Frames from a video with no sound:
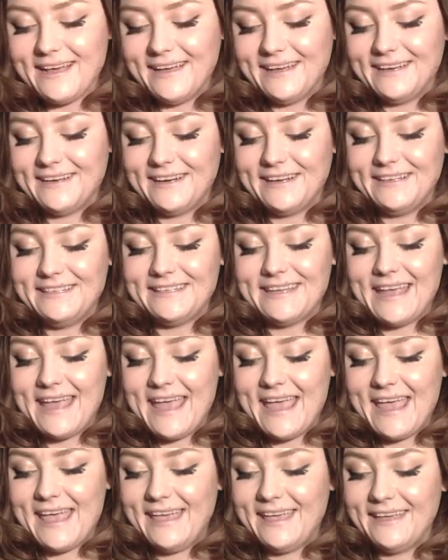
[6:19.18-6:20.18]
I got
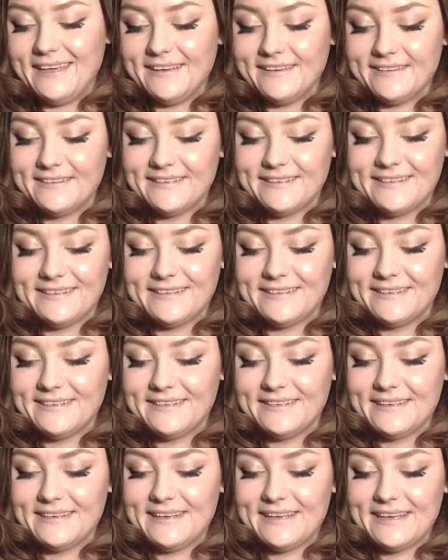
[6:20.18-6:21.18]
a
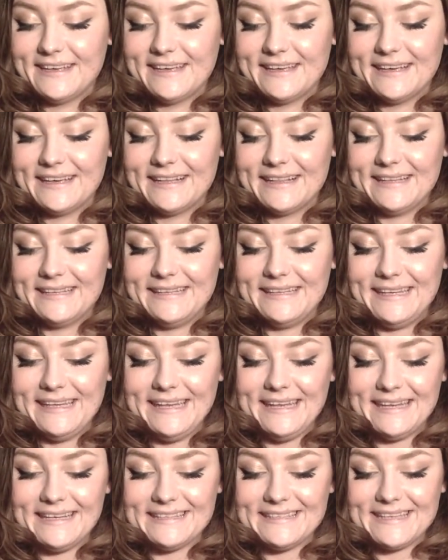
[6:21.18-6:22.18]

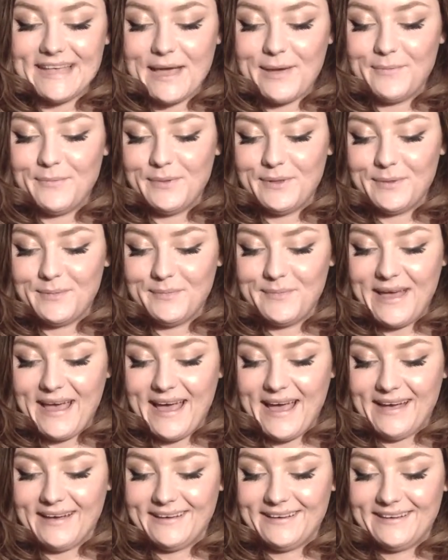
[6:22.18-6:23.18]
Clinique sample
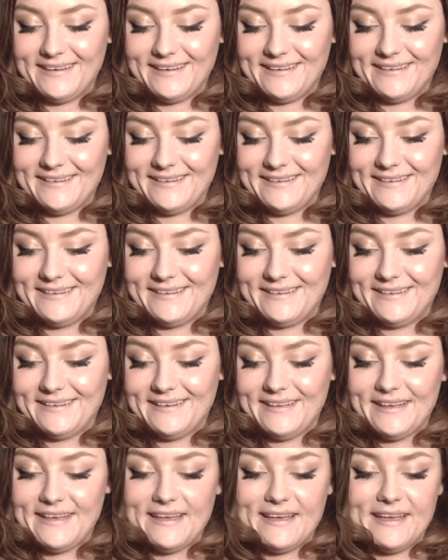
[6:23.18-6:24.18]
pack,
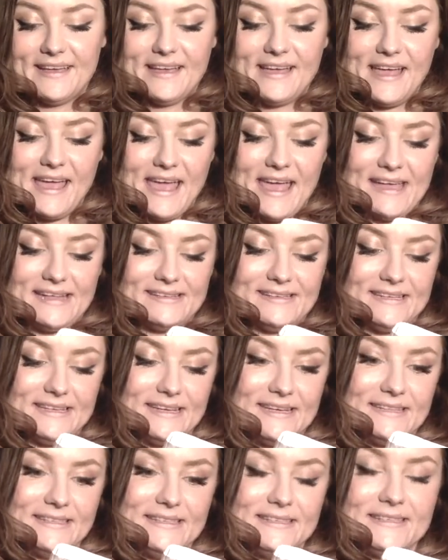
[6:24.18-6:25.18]
and
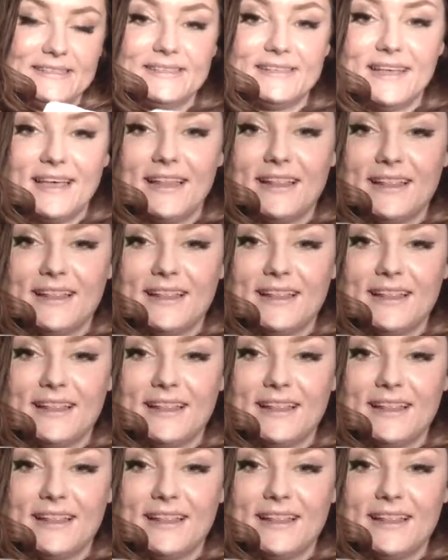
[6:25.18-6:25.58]
it's a